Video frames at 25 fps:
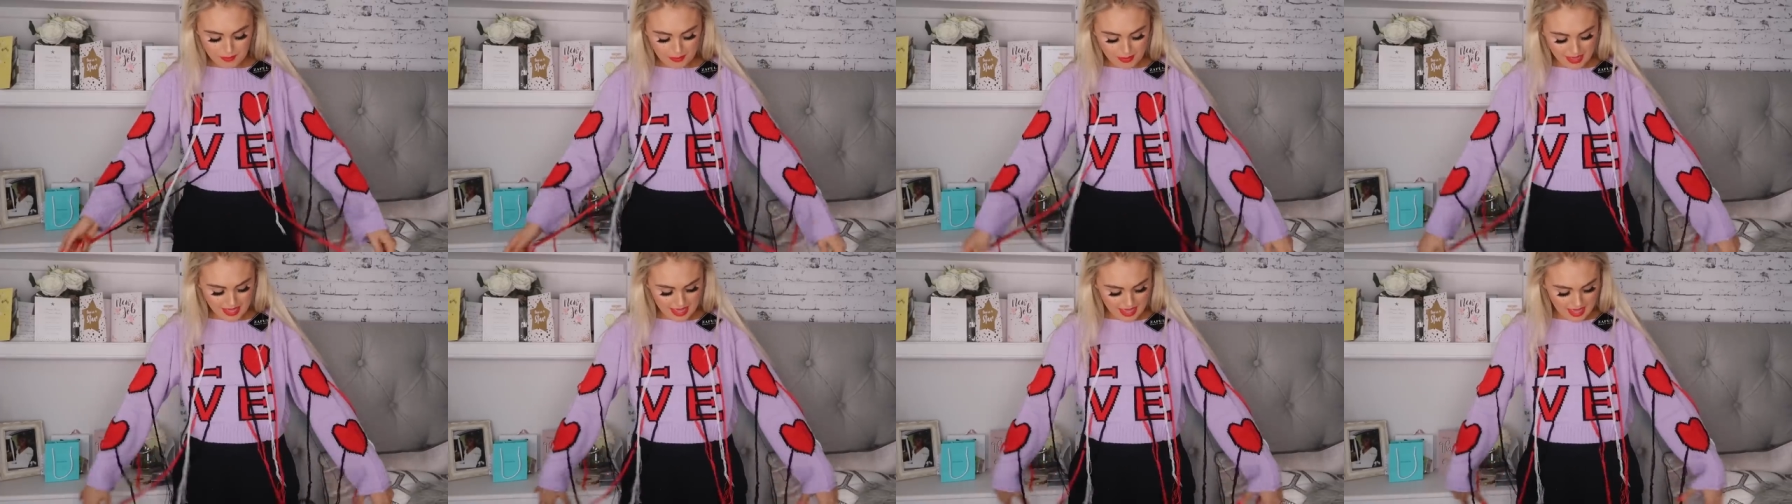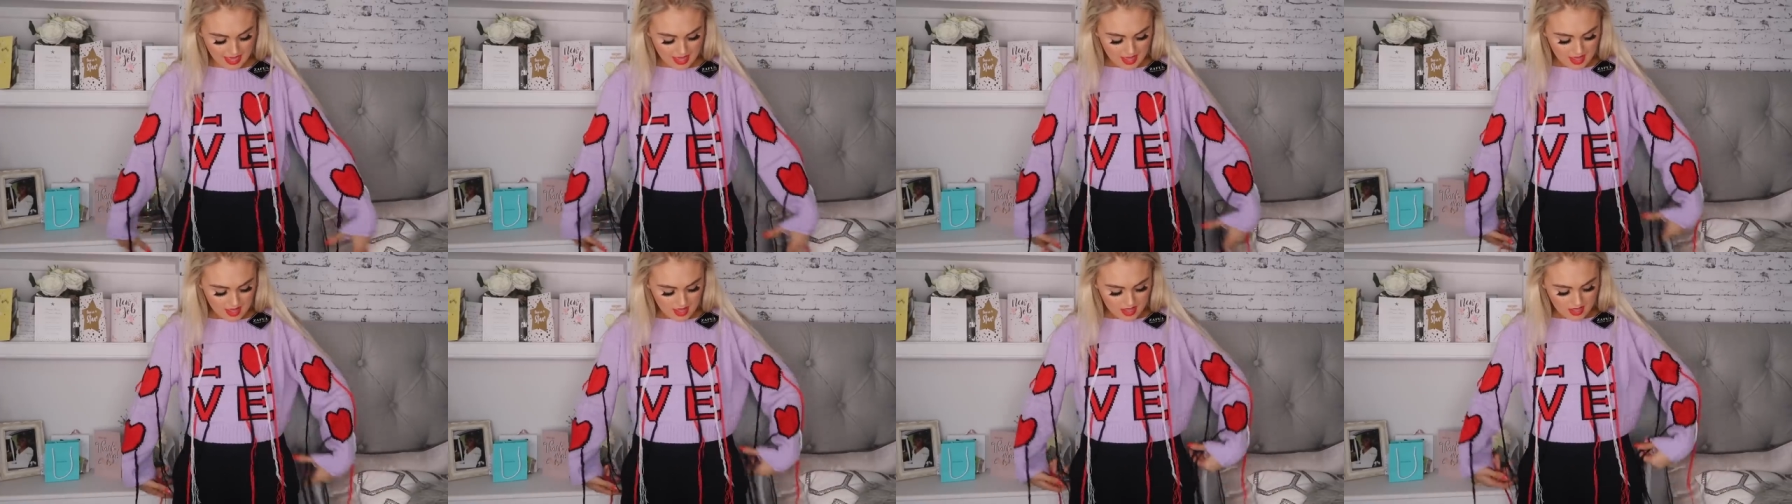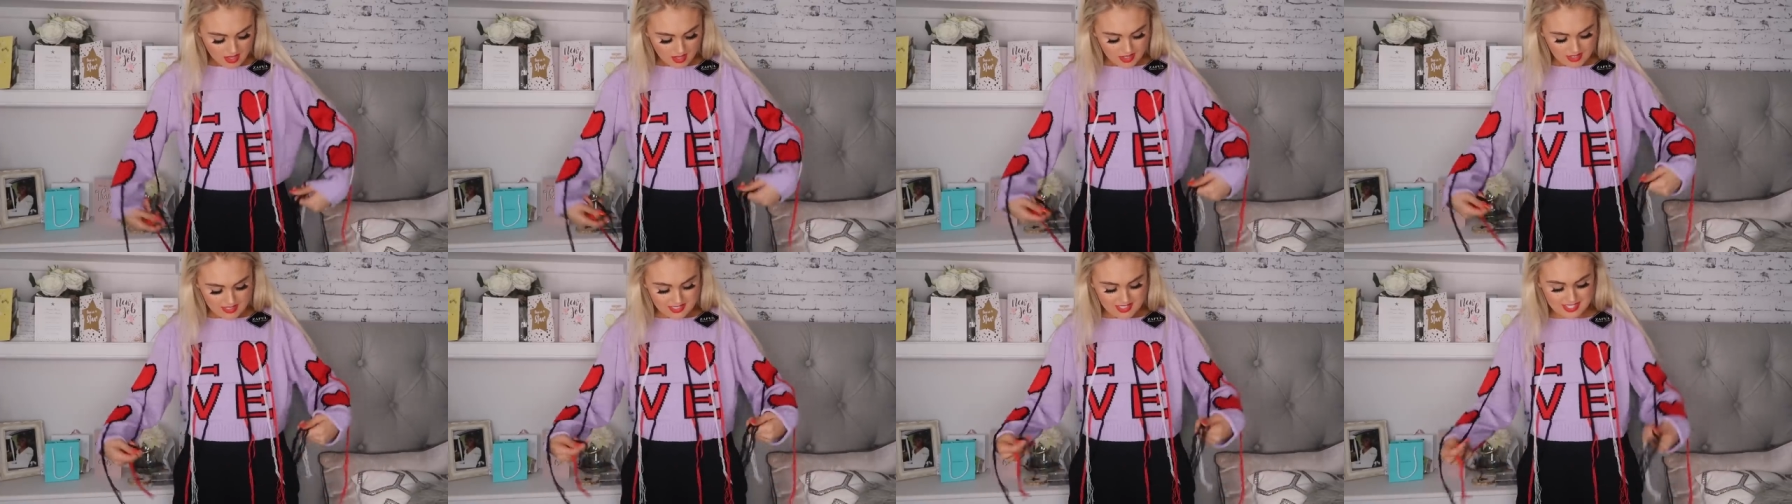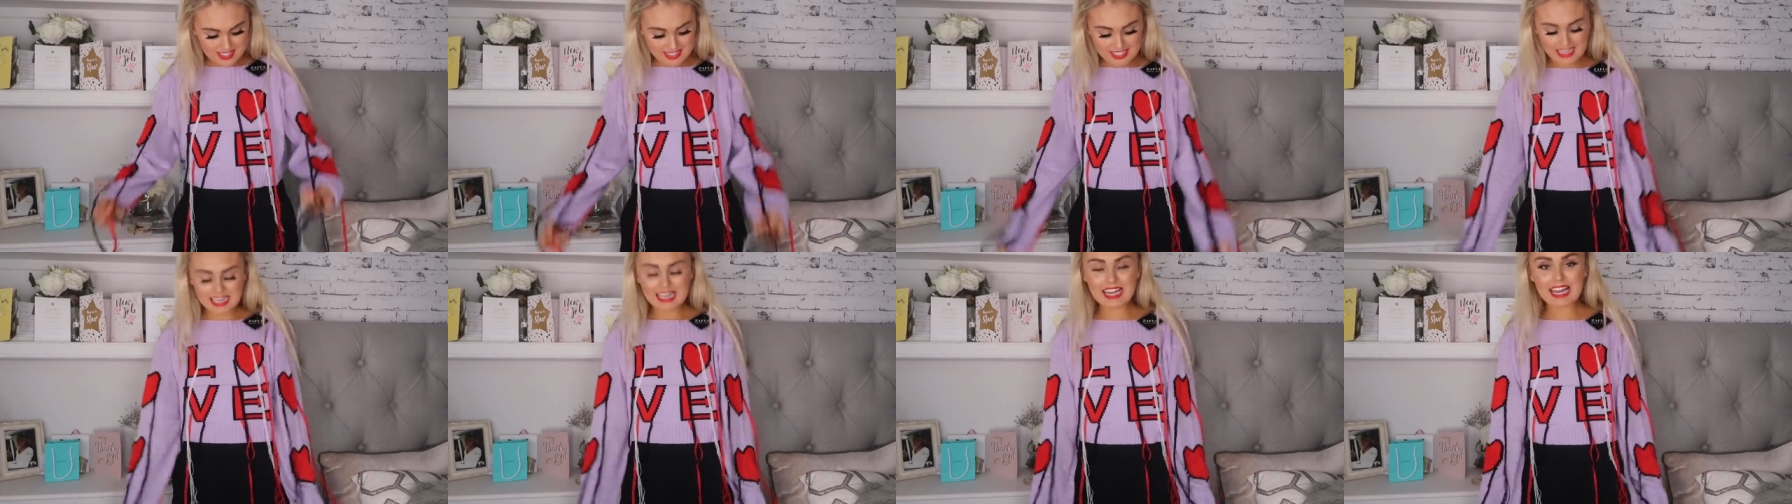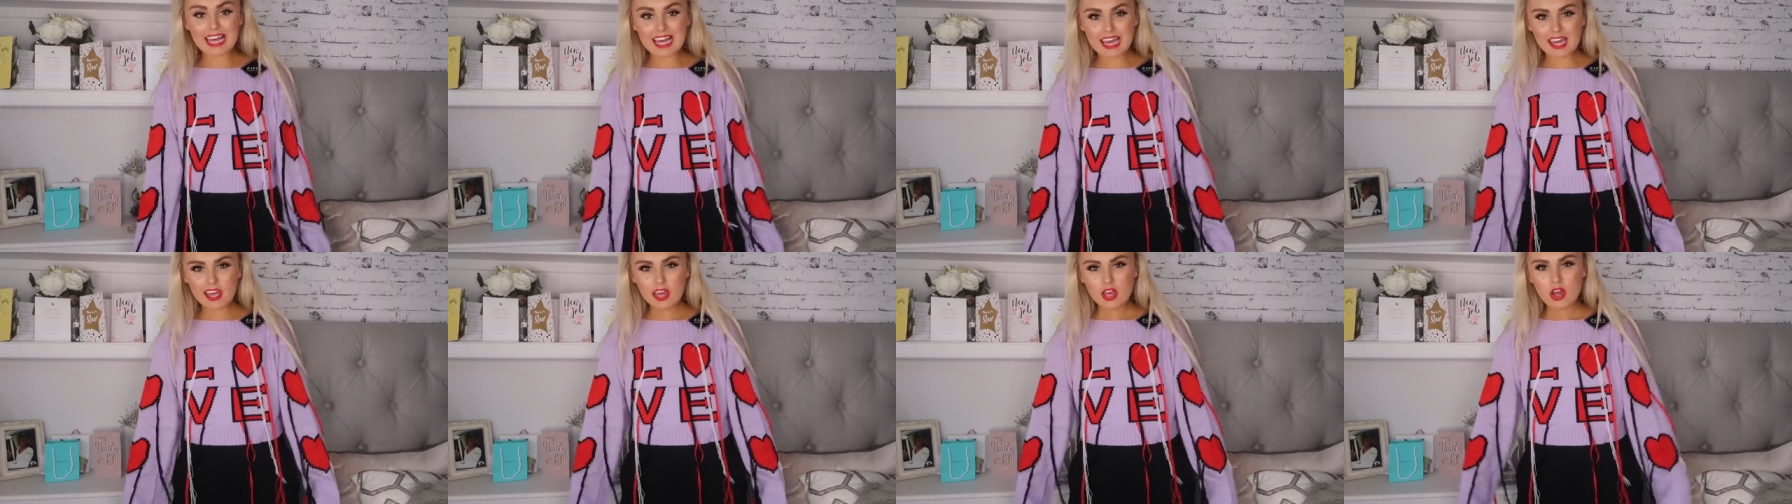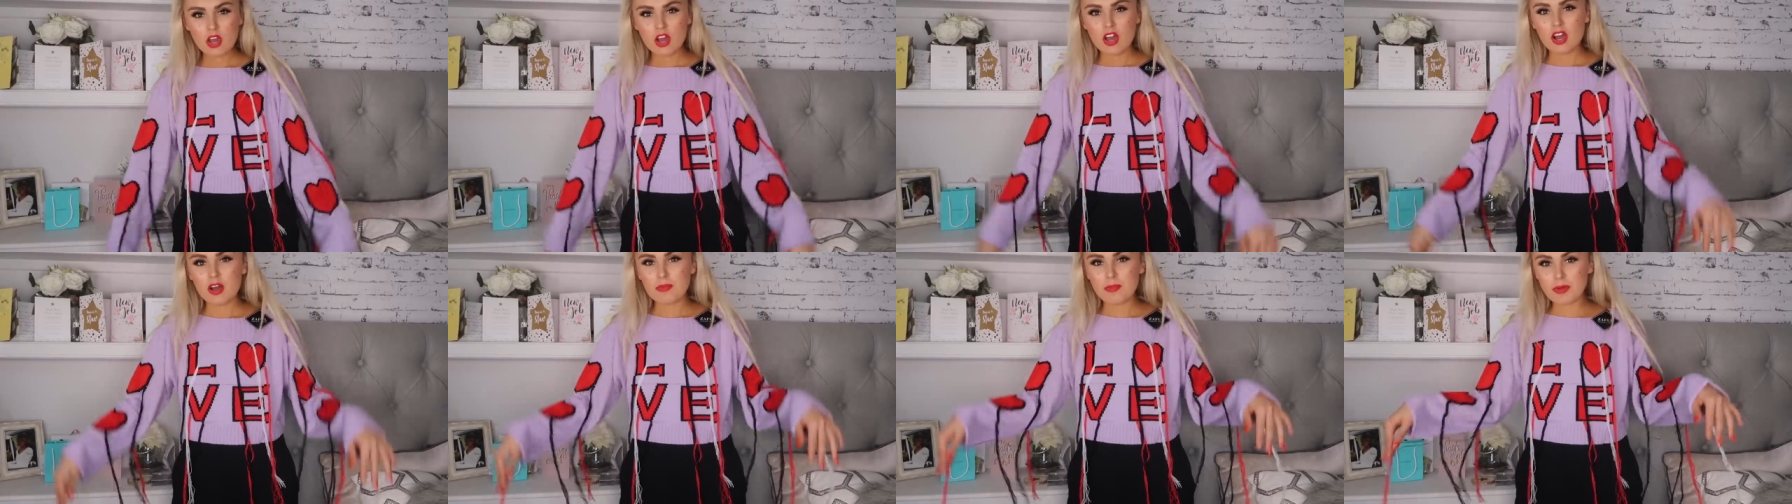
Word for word: bit silly,